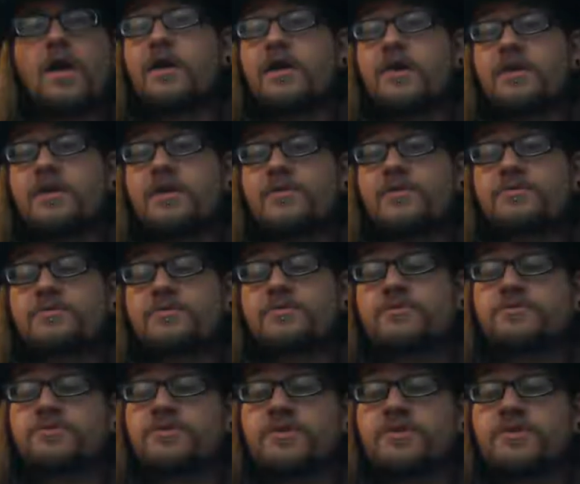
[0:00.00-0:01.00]
Allow me to
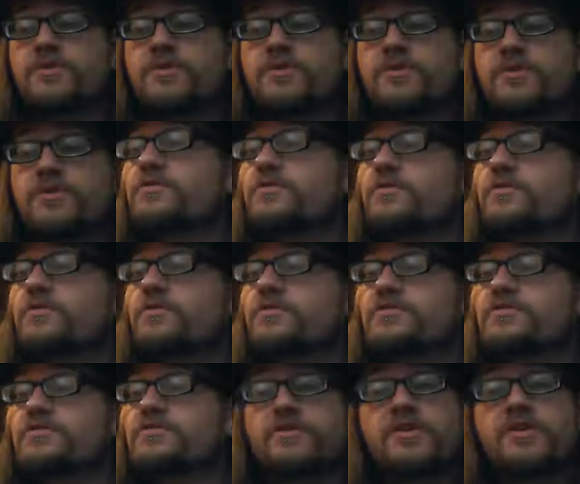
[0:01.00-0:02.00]
introduce you to
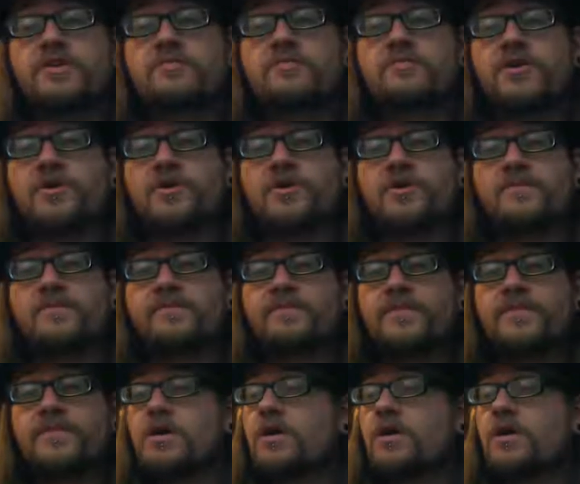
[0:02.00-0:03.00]
Sonic Bomber,
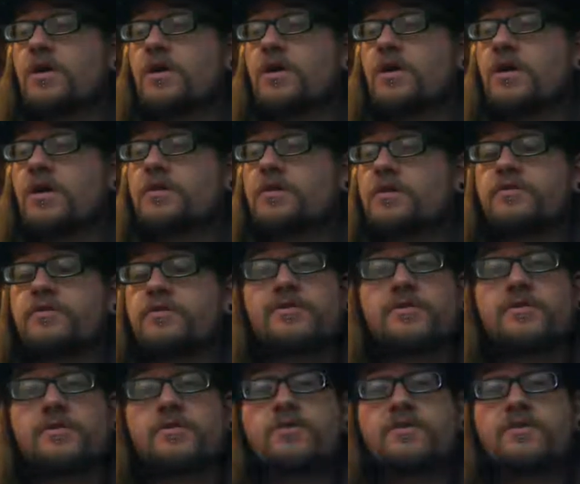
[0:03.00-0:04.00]
known in
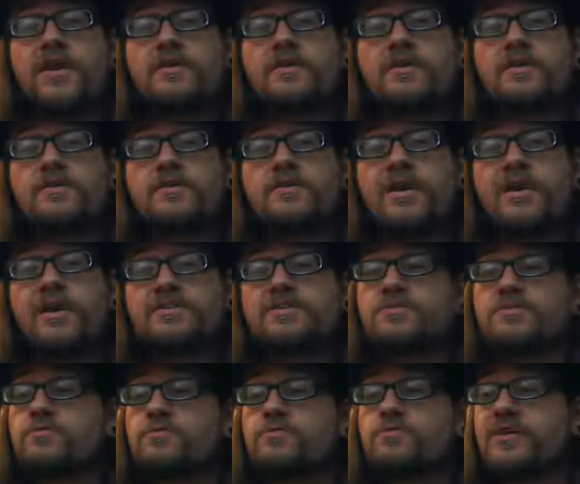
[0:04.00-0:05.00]
the UK and the US
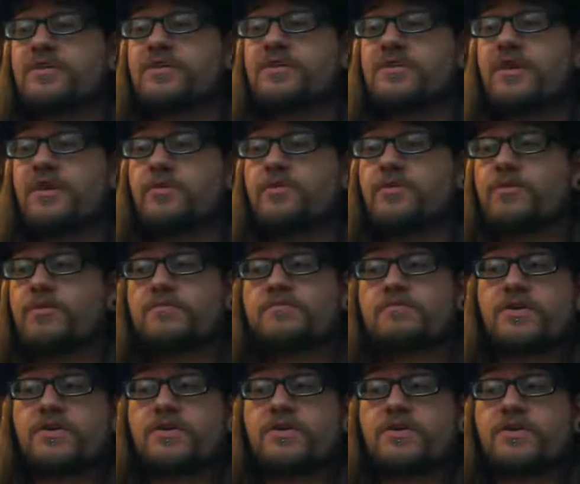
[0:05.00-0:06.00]
as Wing Saber,
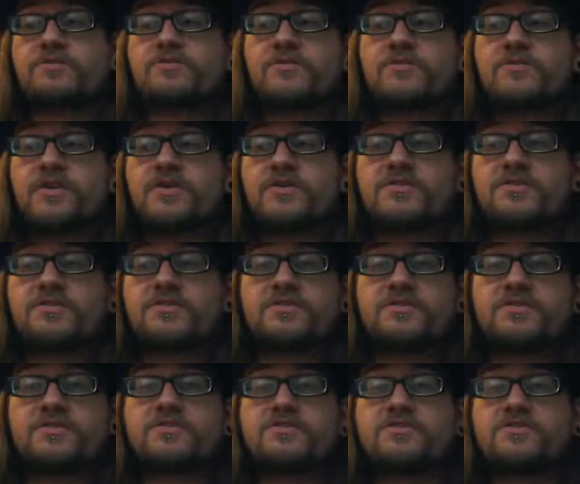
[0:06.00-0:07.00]
possibly because
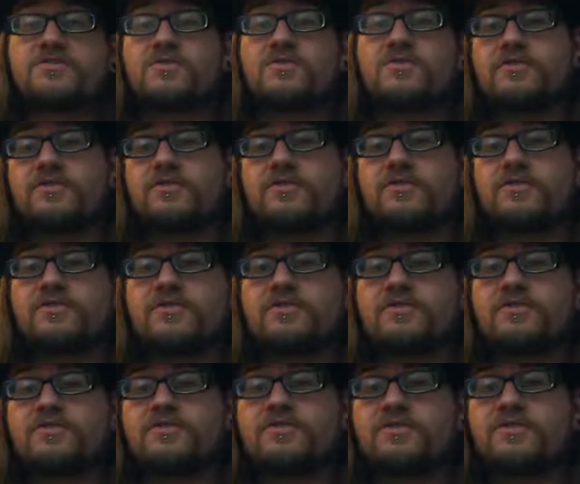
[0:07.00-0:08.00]
his swords
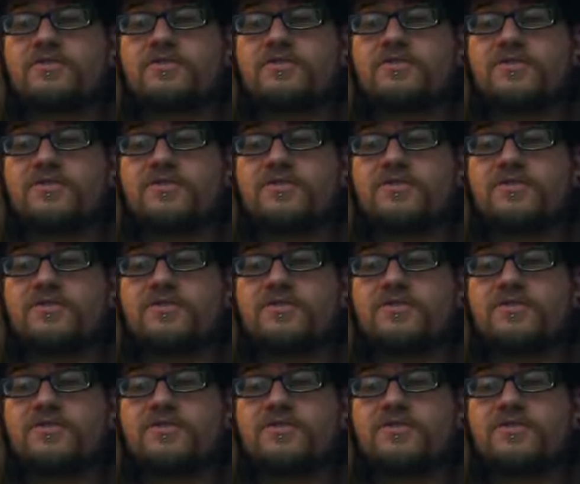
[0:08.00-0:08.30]
store on